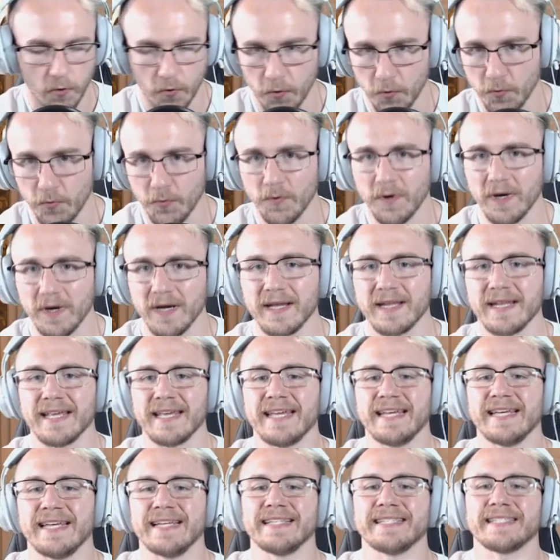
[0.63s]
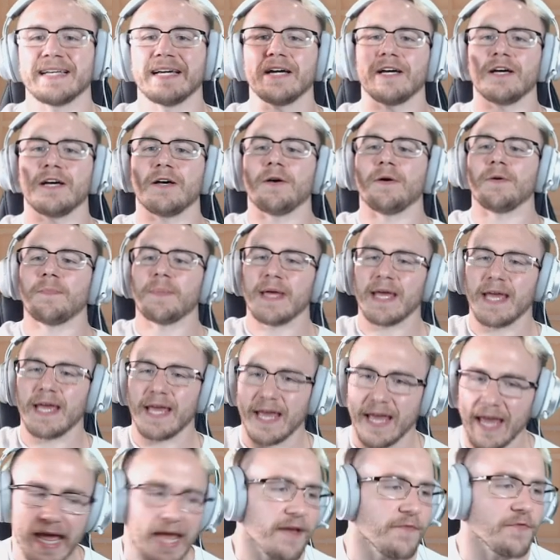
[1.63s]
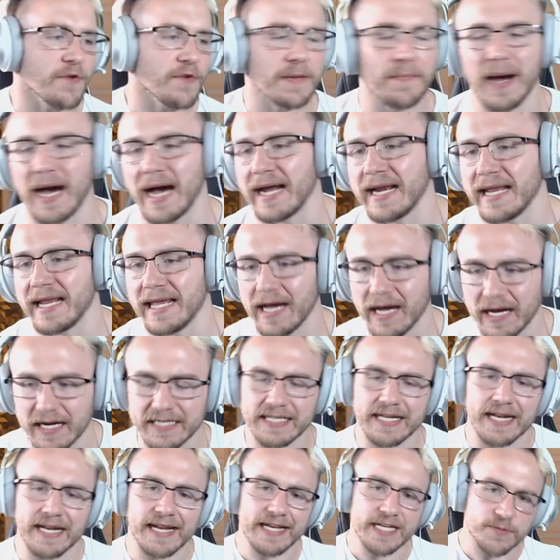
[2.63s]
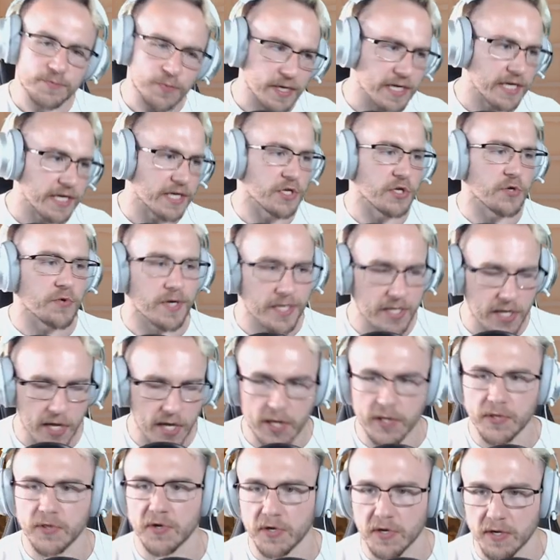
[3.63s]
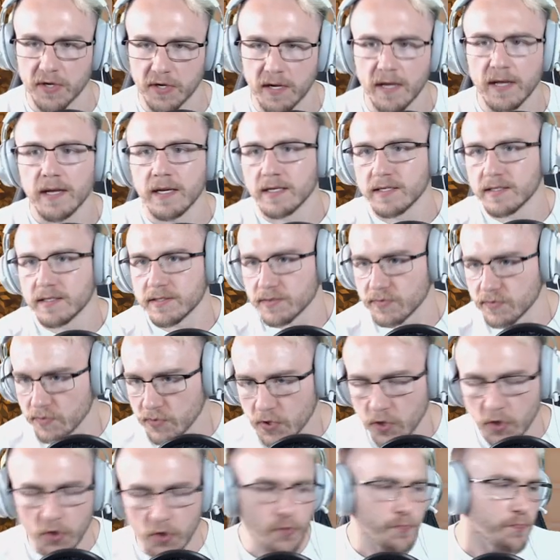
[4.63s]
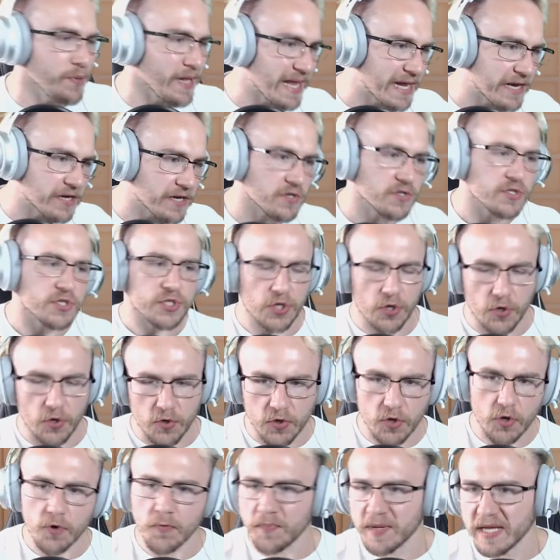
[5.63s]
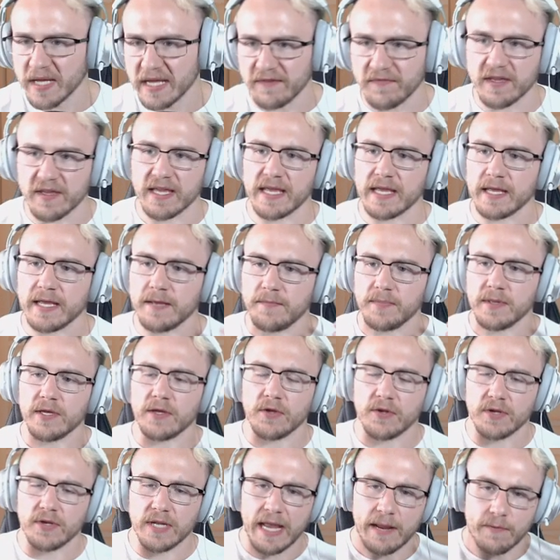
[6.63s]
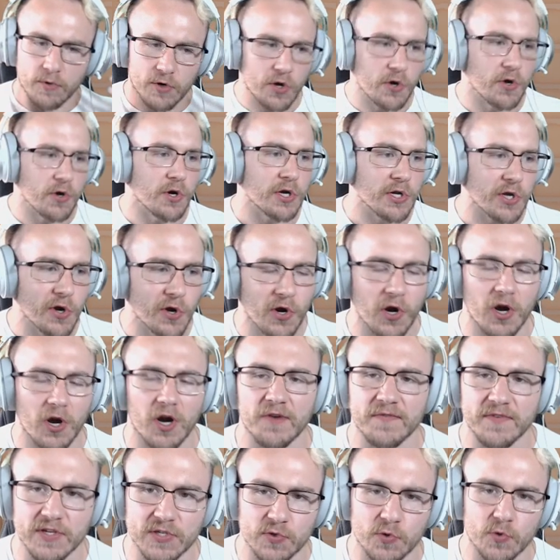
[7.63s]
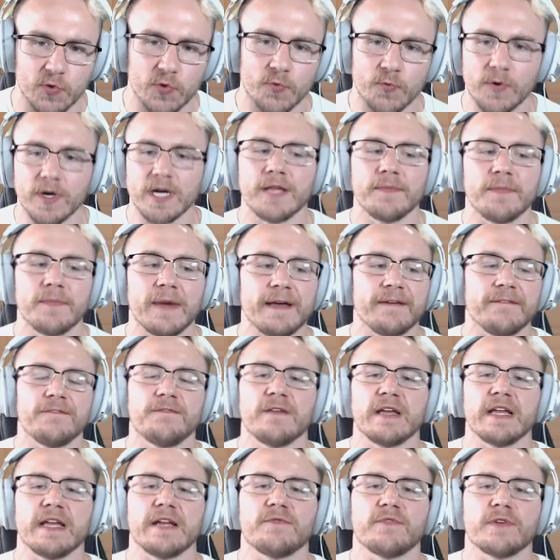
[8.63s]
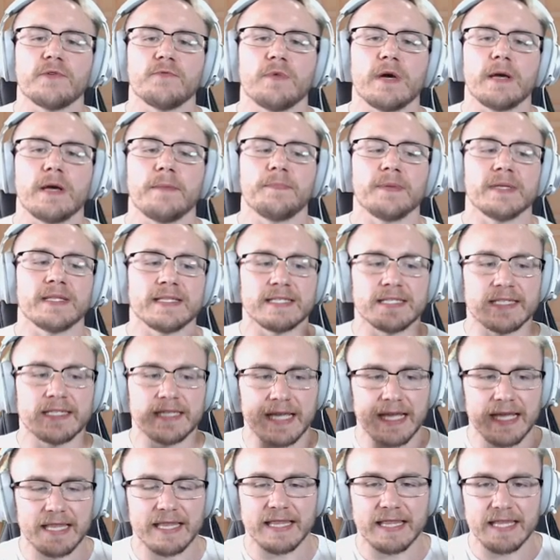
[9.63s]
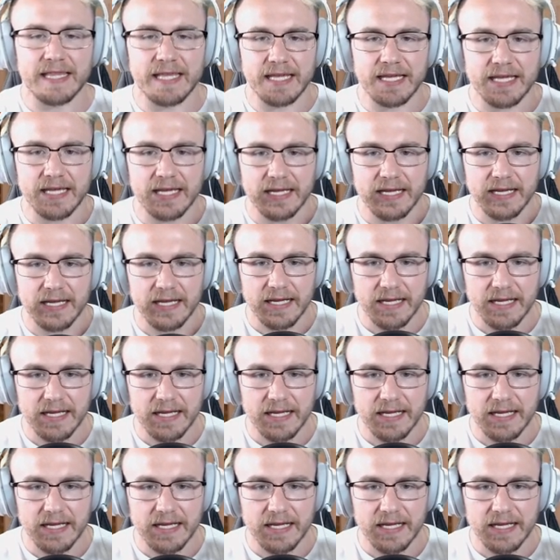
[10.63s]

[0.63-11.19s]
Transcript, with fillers: What is up, everybody? Oxidize bringing you another new player solo PvE build, and we're going to go carving sword, one of my favorite weapons in the